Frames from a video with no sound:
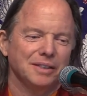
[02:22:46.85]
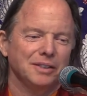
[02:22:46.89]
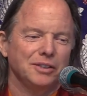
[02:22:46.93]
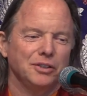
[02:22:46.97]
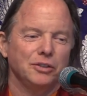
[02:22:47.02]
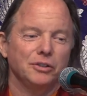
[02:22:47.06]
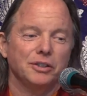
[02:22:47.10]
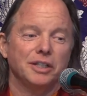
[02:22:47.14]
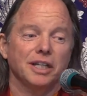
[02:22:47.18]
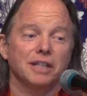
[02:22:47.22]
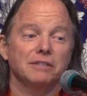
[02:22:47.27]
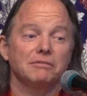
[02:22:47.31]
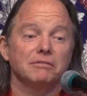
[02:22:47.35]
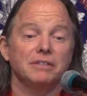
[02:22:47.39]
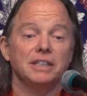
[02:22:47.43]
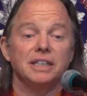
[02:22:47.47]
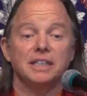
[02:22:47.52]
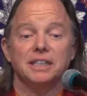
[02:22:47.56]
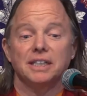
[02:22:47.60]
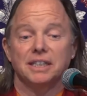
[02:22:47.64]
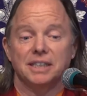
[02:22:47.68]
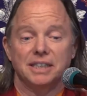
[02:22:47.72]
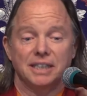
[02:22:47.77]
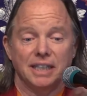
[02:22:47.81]
You can
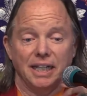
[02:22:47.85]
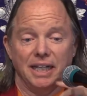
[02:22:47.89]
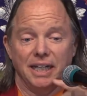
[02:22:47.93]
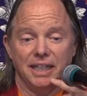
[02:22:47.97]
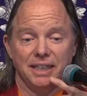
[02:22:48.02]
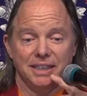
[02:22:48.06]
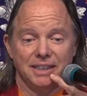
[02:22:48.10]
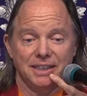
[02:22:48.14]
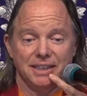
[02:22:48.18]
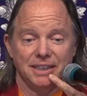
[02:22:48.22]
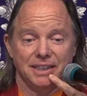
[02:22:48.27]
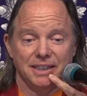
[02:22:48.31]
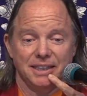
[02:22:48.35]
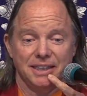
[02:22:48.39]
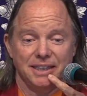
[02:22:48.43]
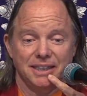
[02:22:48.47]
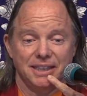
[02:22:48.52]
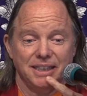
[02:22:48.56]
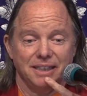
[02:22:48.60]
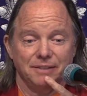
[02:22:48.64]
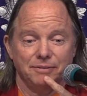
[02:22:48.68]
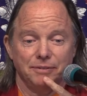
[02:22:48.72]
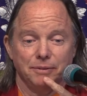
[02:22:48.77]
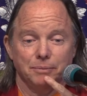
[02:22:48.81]
read the signs,
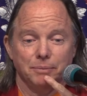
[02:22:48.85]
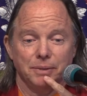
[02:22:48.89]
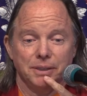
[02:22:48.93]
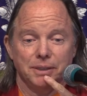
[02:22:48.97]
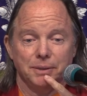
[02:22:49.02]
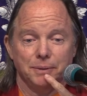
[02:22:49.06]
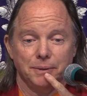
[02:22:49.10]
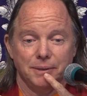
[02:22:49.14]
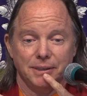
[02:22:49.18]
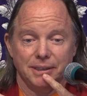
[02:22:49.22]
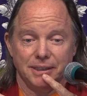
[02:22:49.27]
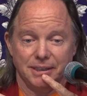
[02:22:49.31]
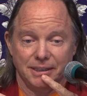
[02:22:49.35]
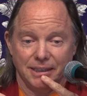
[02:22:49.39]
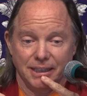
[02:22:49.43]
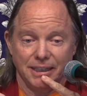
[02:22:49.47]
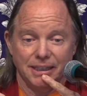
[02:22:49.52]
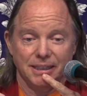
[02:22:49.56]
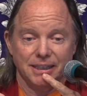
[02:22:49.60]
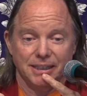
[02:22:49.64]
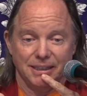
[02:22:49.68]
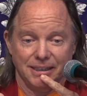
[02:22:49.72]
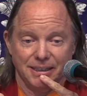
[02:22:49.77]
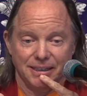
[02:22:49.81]
get familiar with the
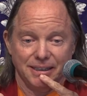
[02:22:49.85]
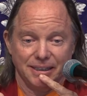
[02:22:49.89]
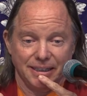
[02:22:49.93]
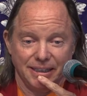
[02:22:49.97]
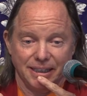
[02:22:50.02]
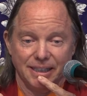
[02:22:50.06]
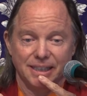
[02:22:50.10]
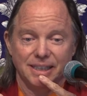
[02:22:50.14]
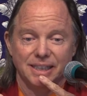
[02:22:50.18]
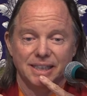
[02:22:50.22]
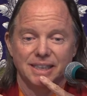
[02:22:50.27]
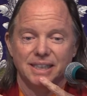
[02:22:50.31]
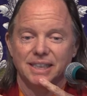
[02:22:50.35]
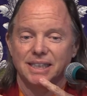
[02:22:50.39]
signs, okay?